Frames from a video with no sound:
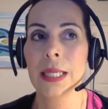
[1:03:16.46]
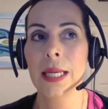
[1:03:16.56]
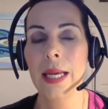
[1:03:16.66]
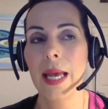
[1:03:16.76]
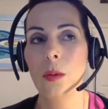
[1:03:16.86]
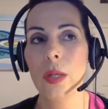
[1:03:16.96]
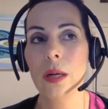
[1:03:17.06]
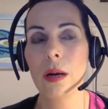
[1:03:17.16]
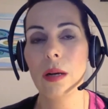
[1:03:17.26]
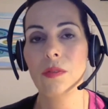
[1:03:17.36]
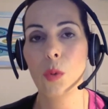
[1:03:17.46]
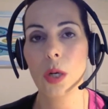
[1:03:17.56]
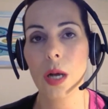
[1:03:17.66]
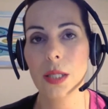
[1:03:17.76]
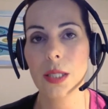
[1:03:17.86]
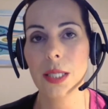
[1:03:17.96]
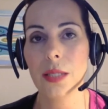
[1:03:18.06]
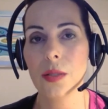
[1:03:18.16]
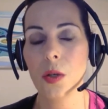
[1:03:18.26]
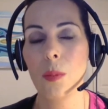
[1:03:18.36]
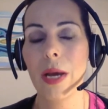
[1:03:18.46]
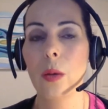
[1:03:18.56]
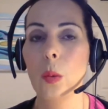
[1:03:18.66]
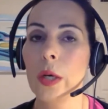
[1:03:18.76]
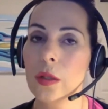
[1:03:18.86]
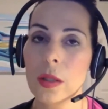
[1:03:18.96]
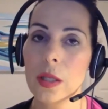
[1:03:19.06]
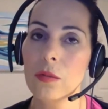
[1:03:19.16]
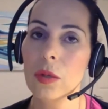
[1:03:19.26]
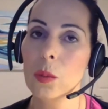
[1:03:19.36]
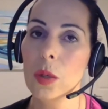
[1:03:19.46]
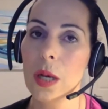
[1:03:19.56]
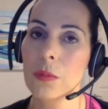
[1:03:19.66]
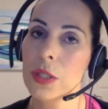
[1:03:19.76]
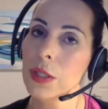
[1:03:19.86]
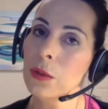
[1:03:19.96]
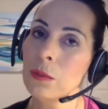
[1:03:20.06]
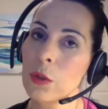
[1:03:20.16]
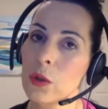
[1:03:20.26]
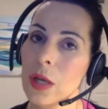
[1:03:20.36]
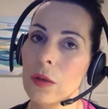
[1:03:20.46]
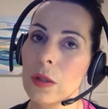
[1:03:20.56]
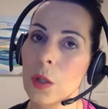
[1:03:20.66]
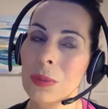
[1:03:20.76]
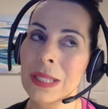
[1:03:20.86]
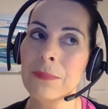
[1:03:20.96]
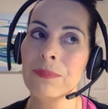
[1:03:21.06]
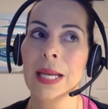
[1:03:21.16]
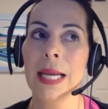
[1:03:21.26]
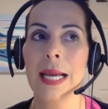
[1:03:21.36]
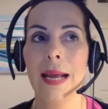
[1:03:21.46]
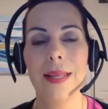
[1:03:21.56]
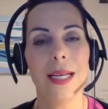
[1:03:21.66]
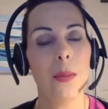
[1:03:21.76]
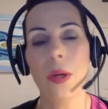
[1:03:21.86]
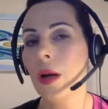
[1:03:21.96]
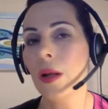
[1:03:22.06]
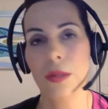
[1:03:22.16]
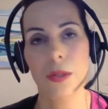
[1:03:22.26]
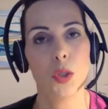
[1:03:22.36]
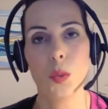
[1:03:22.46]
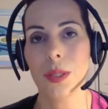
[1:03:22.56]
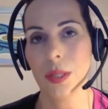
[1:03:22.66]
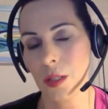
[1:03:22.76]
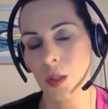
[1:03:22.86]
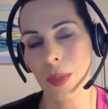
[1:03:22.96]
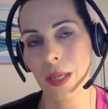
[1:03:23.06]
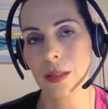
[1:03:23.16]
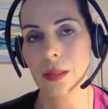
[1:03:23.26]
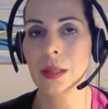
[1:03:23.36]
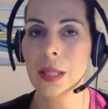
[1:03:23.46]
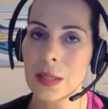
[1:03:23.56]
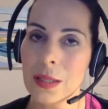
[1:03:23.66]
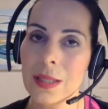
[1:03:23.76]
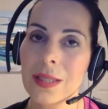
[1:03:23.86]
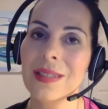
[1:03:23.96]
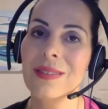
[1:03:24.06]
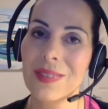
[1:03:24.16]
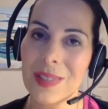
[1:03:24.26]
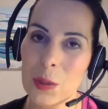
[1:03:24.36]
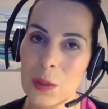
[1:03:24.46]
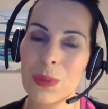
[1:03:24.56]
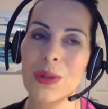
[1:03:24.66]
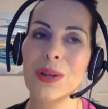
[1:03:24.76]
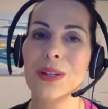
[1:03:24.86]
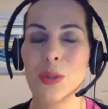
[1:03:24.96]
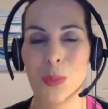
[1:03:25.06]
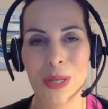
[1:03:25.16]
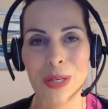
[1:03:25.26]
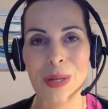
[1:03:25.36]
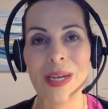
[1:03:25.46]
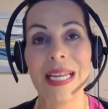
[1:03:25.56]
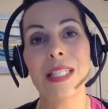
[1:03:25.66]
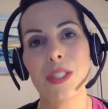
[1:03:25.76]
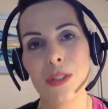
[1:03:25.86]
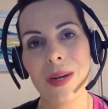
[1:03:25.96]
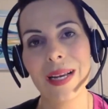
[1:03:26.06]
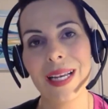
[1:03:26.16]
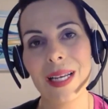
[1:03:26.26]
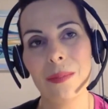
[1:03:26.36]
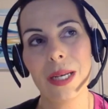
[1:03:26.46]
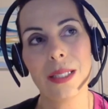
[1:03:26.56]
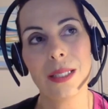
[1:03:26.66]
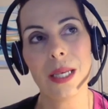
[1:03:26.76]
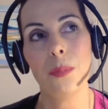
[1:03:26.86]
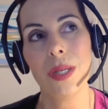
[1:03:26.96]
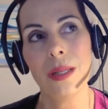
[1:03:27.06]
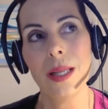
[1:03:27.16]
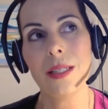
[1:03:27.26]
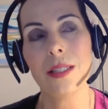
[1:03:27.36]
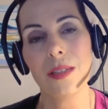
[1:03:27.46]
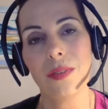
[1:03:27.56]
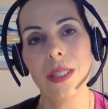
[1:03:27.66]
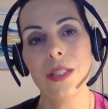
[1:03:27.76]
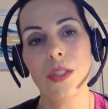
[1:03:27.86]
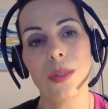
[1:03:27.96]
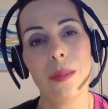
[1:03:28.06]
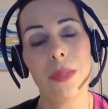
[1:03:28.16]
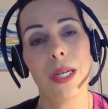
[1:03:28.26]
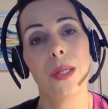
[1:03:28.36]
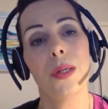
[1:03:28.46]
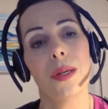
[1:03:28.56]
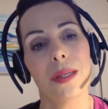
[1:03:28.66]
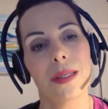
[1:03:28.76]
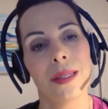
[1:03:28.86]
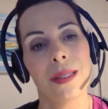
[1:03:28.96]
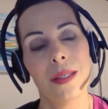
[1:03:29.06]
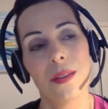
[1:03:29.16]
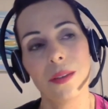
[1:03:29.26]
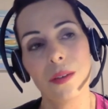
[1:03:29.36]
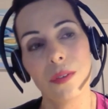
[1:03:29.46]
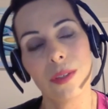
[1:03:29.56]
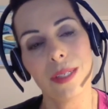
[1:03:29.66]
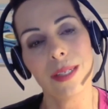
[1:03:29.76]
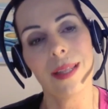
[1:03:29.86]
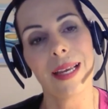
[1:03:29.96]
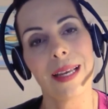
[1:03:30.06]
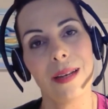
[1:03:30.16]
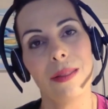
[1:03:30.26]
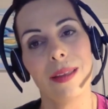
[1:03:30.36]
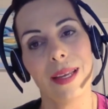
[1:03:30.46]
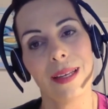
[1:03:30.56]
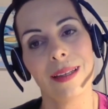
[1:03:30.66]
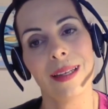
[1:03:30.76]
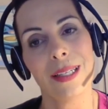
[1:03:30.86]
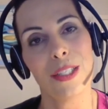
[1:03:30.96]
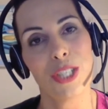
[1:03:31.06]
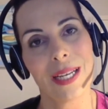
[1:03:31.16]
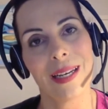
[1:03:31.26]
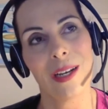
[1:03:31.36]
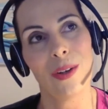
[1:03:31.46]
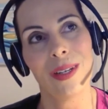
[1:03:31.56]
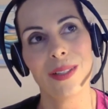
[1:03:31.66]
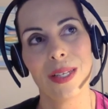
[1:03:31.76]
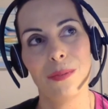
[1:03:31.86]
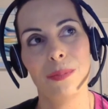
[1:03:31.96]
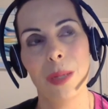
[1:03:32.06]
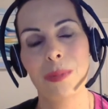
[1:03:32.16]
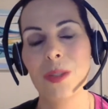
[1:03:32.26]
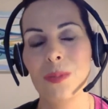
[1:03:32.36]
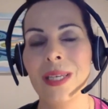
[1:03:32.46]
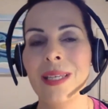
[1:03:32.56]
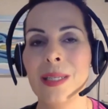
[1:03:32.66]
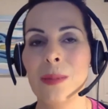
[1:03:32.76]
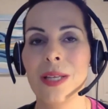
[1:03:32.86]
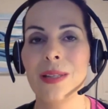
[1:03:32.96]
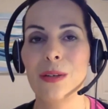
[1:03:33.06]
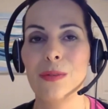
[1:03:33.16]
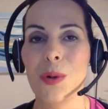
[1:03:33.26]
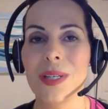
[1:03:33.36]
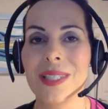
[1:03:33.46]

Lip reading: And we are on 4 continents. So no matter where you live, we will come to you. We travel globally. And then I'm on all the usual suspects: LinkedIn, Facebook, Twitter, Instagram. I put a lot of stuff on Instagram that I cook. So if you're into that kind of thing, check it out. I also have public speaking tips on there, of course.